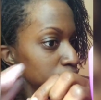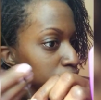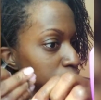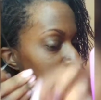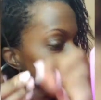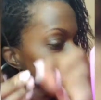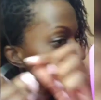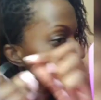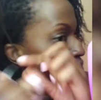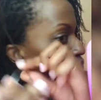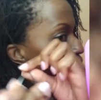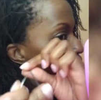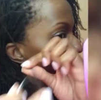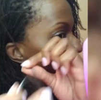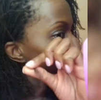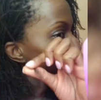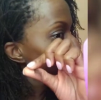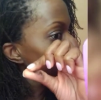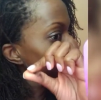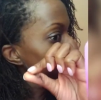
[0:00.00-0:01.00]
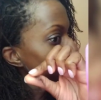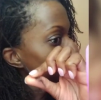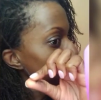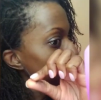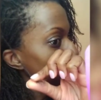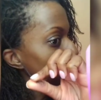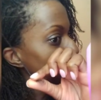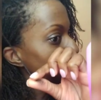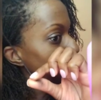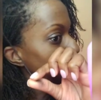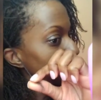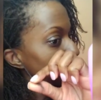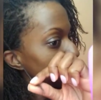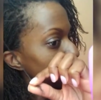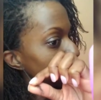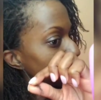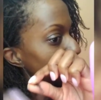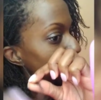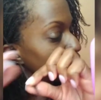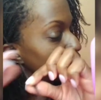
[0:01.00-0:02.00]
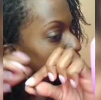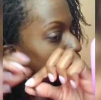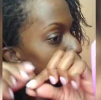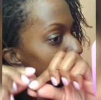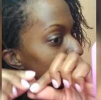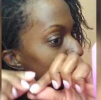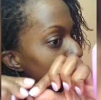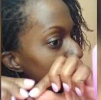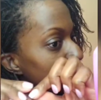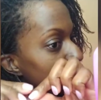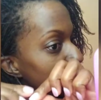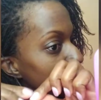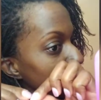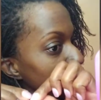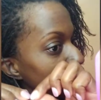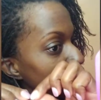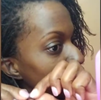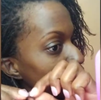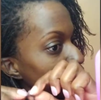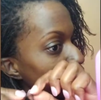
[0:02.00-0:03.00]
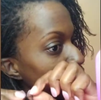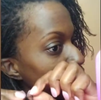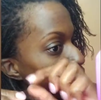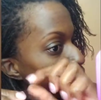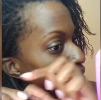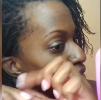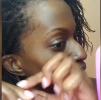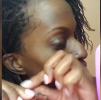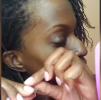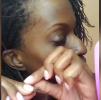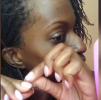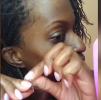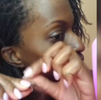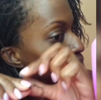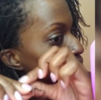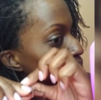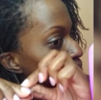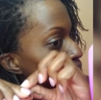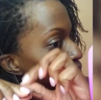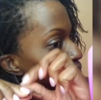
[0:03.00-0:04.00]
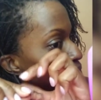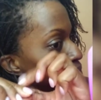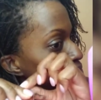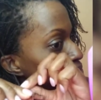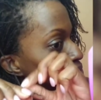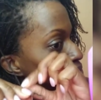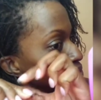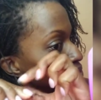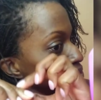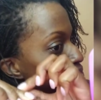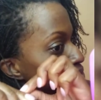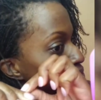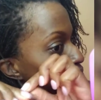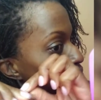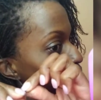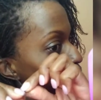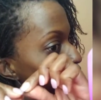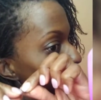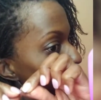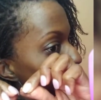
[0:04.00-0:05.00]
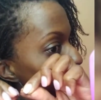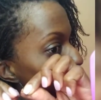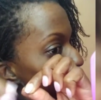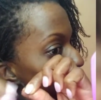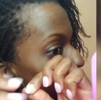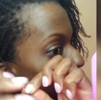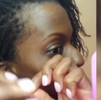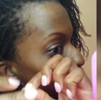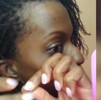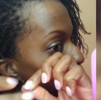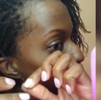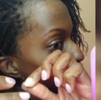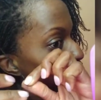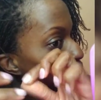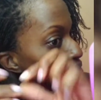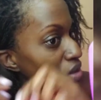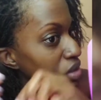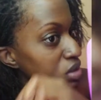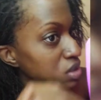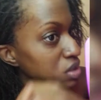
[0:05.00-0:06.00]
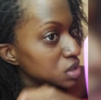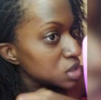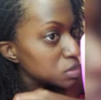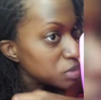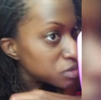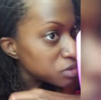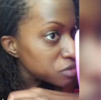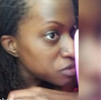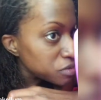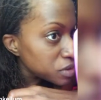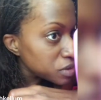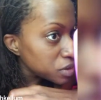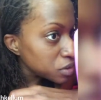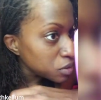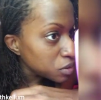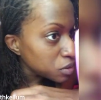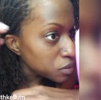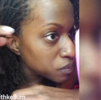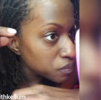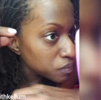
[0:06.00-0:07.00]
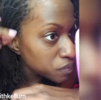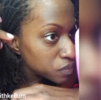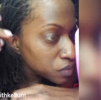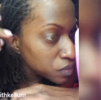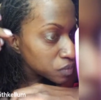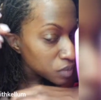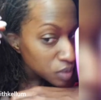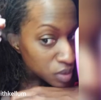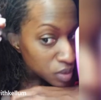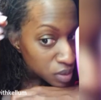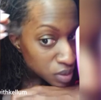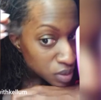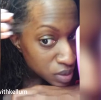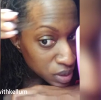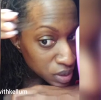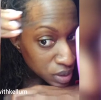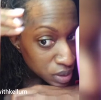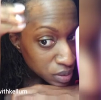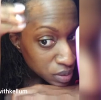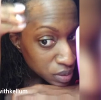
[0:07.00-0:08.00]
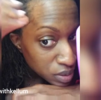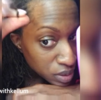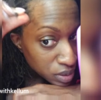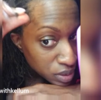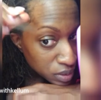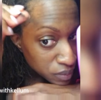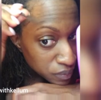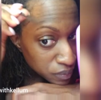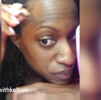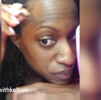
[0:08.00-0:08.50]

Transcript: So now what I've done, basically, I now have a space that needs to be filled. Now look,